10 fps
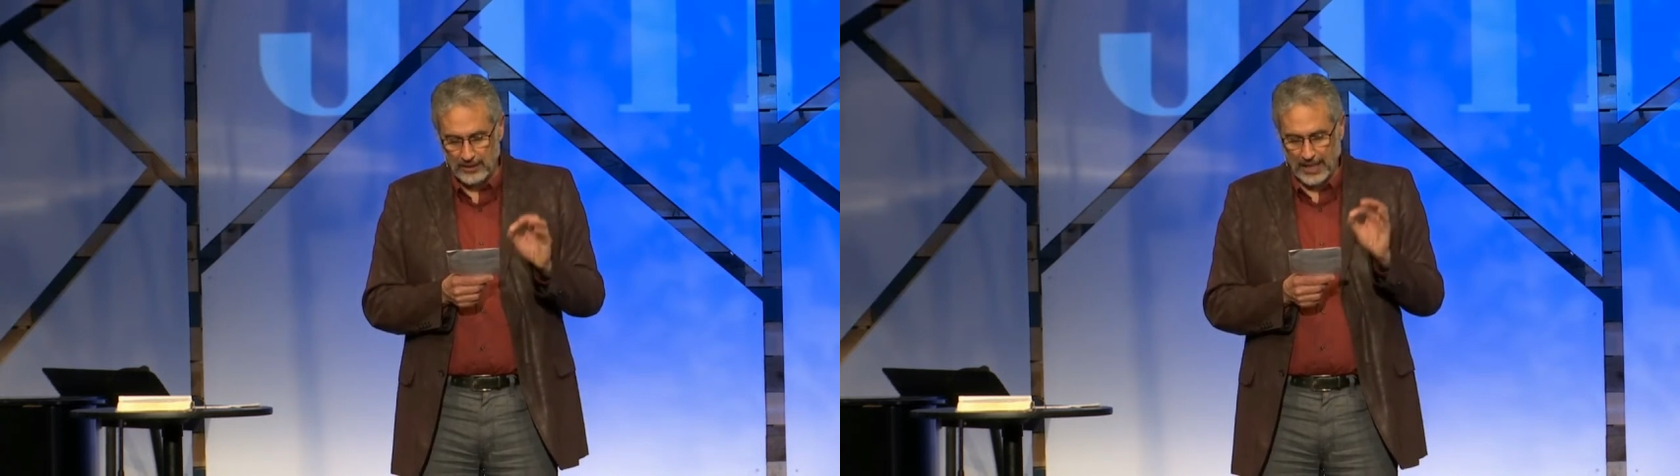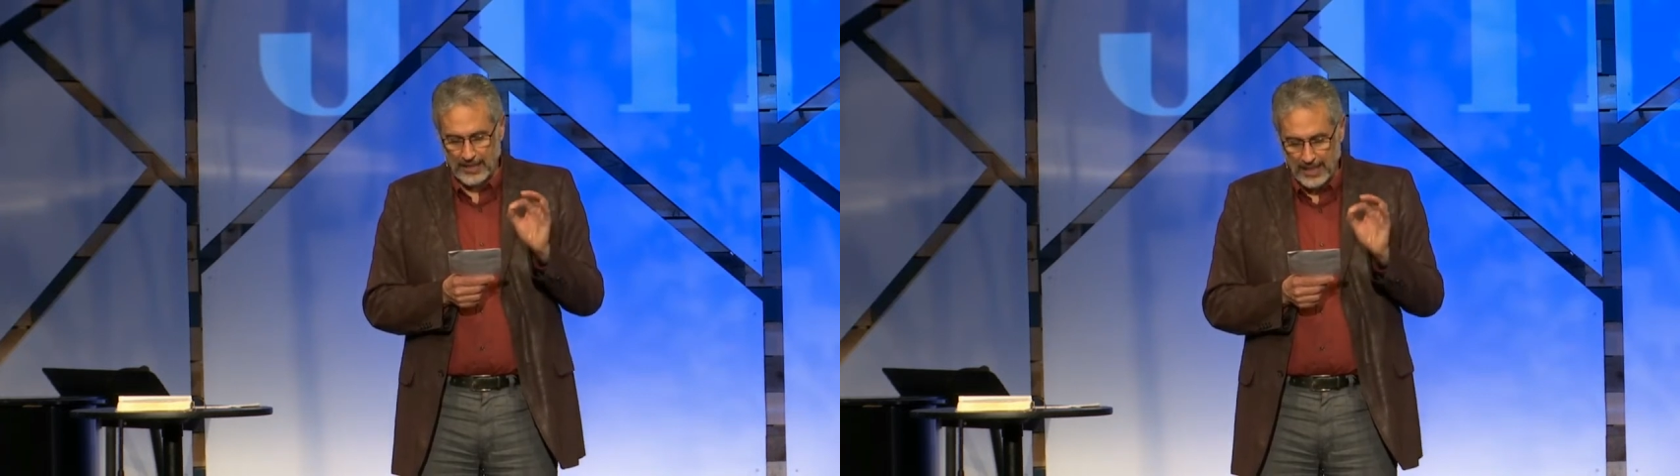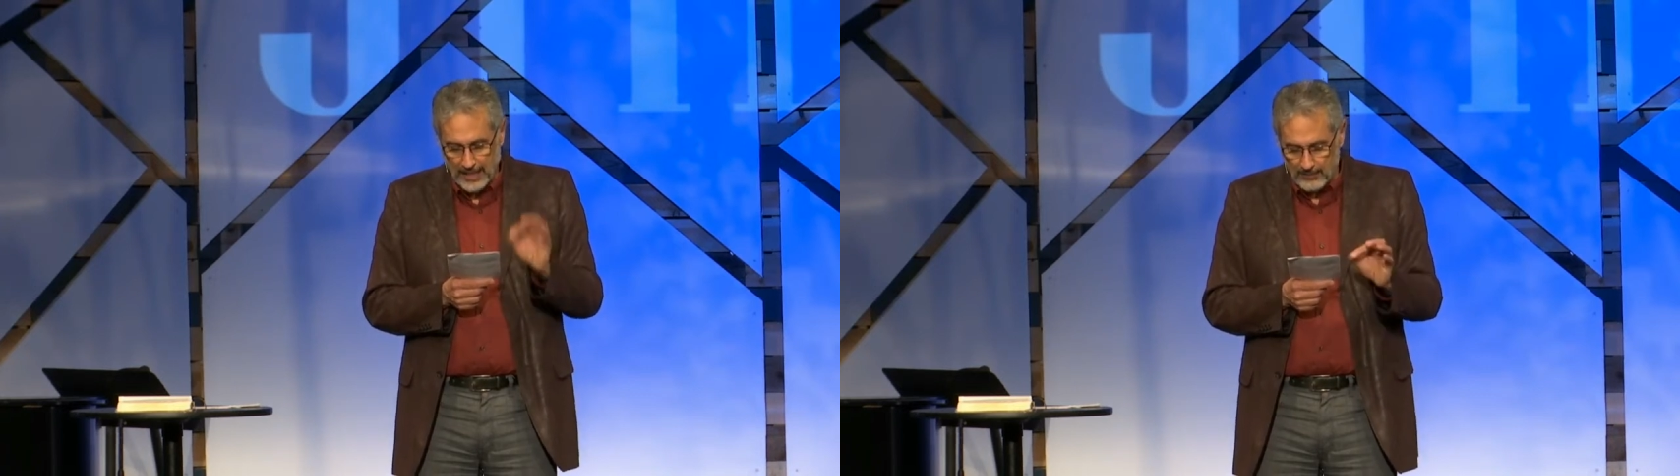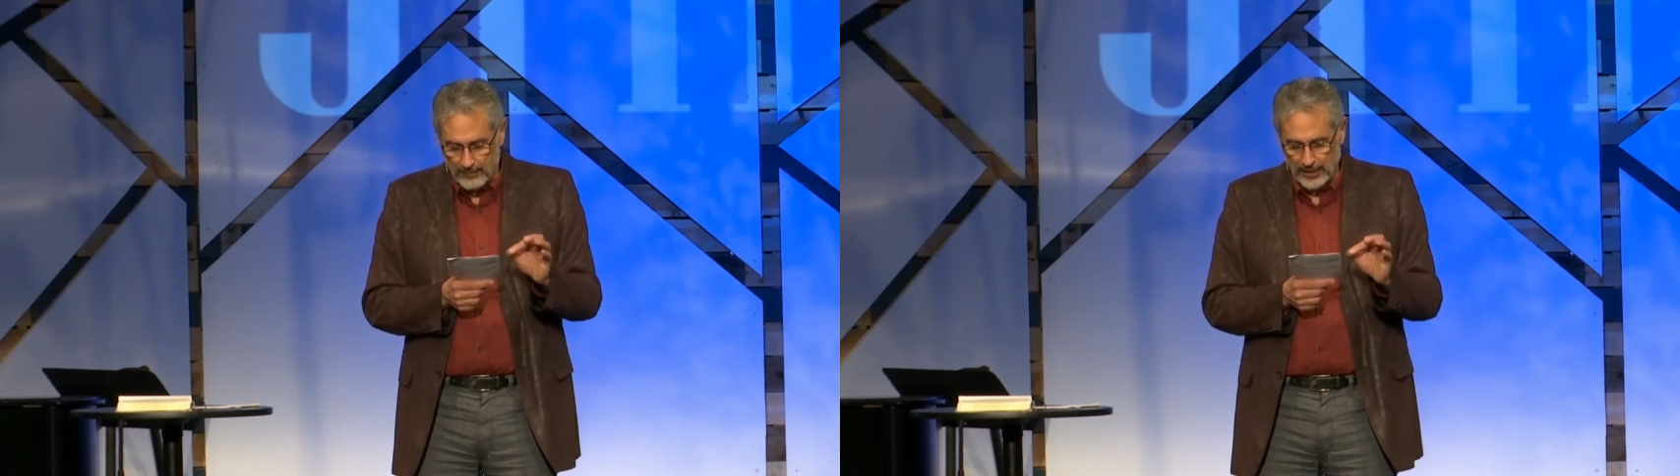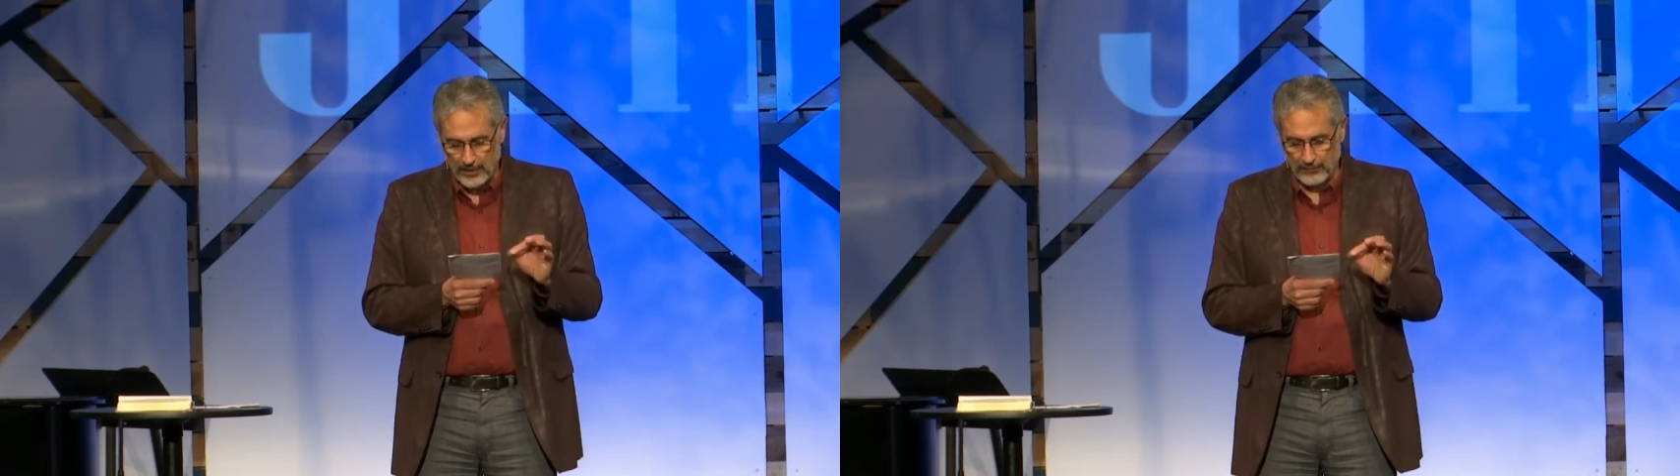Let
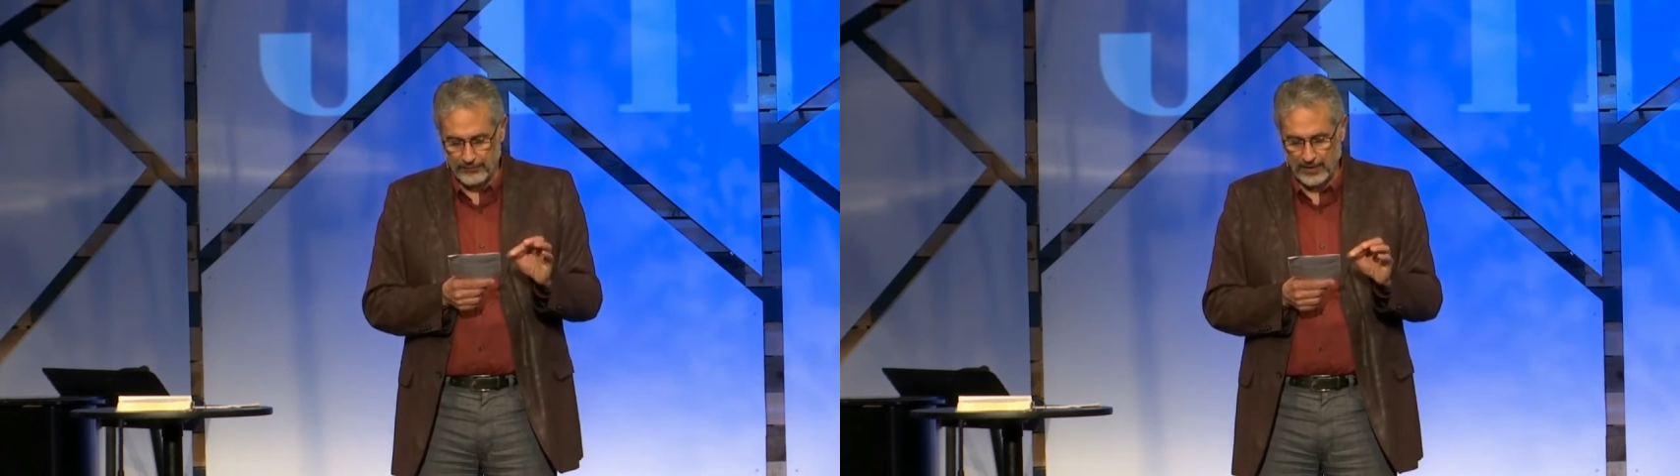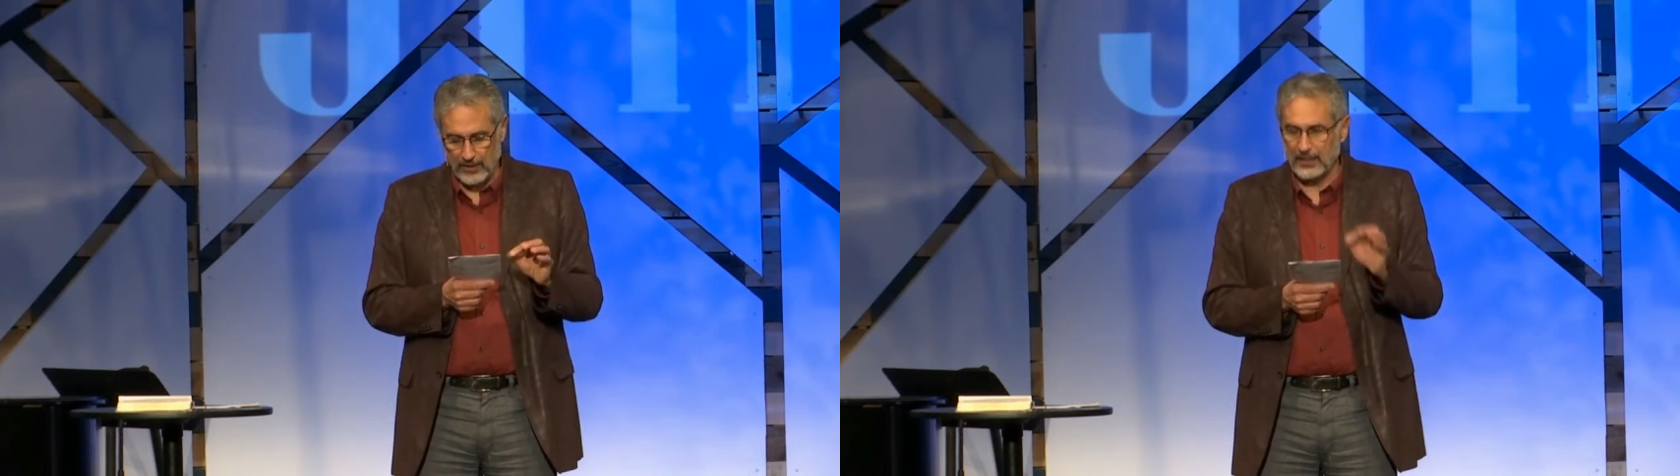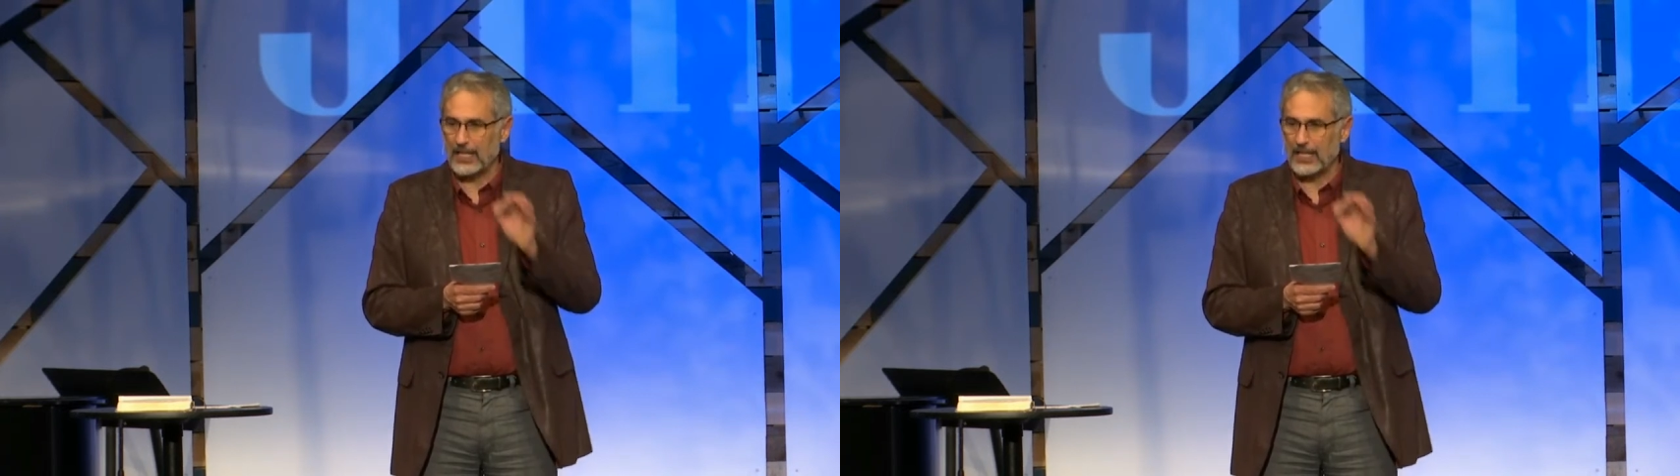him be your fear,